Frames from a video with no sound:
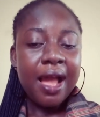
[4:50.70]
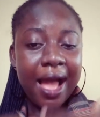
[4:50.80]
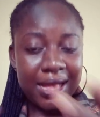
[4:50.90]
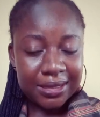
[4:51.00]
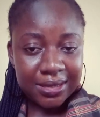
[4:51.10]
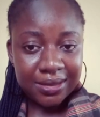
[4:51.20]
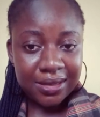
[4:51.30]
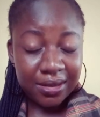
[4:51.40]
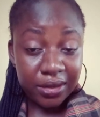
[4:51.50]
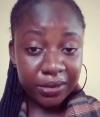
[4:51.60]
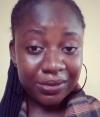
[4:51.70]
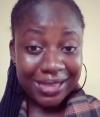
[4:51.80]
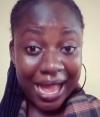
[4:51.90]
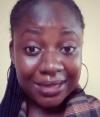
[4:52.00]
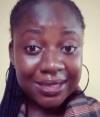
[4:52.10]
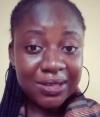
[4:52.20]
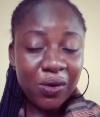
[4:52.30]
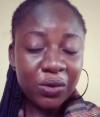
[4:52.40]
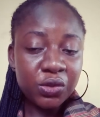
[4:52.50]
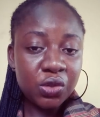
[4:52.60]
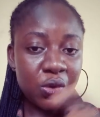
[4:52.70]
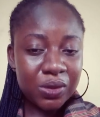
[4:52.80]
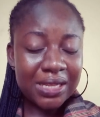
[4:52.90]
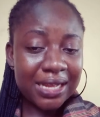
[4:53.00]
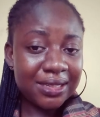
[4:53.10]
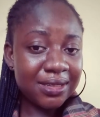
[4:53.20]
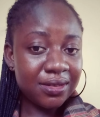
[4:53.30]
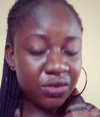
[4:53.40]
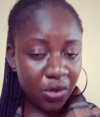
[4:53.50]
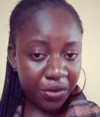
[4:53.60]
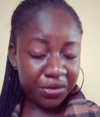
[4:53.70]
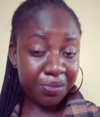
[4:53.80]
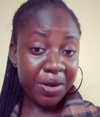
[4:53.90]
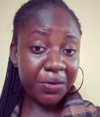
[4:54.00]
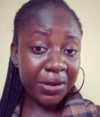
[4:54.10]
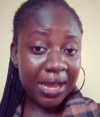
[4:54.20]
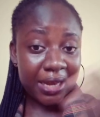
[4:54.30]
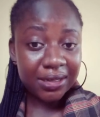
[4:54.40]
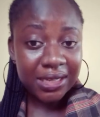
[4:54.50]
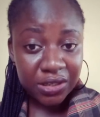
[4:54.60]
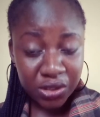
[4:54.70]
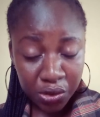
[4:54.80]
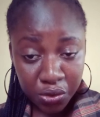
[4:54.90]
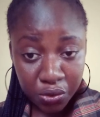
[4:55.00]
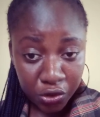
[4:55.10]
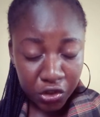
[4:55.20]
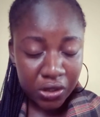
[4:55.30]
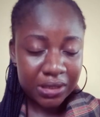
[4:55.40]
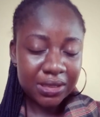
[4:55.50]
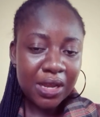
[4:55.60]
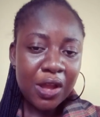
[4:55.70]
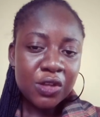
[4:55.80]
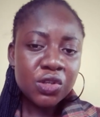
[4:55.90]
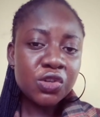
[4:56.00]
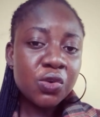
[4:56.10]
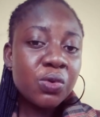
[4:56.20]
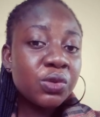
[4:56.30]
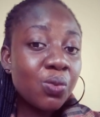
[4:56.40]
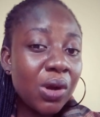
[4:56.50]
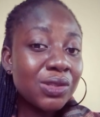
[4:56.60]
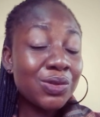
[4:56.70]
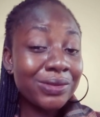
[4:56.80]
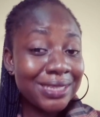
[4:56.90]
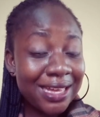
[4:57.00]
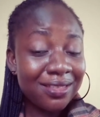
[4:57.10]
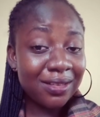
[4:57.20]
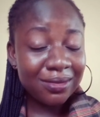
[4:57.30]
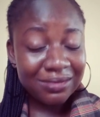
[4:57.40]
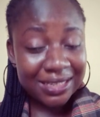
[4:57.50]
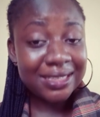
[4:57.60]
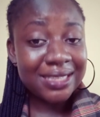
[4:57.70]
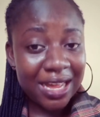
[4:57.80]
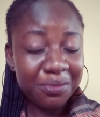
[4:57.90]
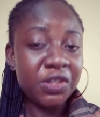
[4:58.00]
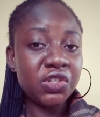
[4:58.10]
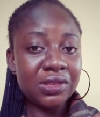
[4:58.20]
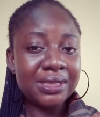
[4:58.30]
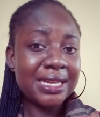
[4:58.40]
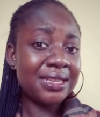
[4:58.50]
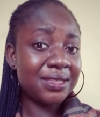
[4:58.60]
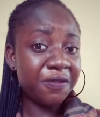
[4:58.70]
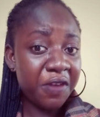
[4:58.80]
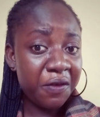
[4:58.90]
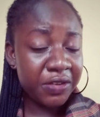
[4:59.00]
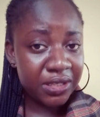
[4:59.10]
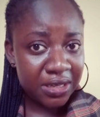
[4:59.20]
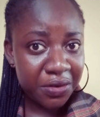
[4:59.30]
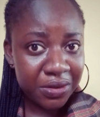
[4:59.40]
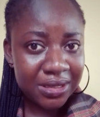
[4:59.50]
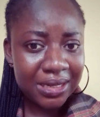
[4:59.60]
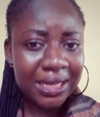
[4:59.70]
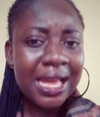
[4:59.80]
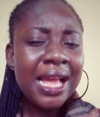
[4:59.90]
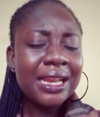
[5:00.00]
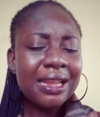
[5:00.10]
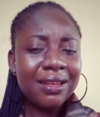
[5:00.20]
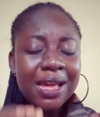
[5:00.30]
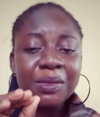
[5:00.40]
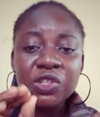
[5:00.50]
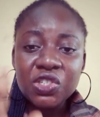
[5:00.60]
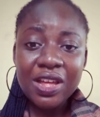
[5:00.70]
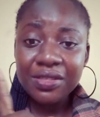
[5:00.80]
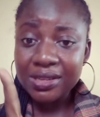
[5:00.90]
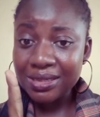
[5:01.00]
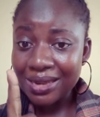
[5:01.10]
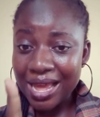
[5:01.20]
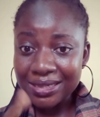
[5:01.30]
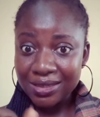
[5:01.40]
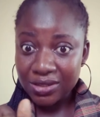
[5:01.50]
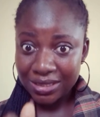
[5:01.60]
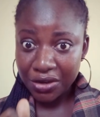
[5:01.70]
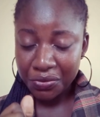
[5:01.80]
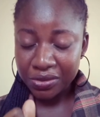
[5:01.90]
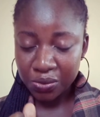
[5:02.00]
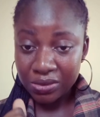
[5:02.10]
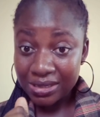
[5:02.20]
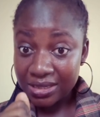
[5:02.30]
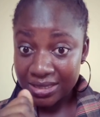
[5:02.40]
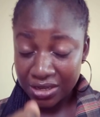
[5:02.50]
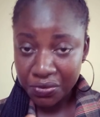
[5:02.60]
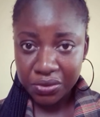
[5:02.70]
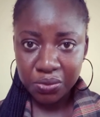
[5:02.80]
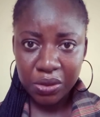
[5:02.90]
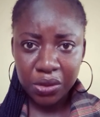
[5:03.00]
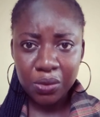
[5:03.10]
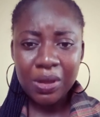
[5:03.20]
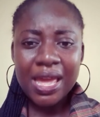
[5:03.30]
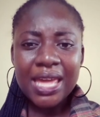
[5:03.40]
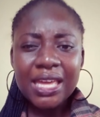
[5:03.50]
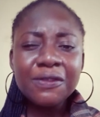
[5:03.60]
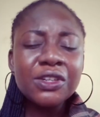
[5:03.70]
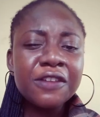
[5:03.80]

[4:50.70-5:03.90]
as those at North American institutions. So you would want to take this admission test very seriously. Now let me share this secret with you. Even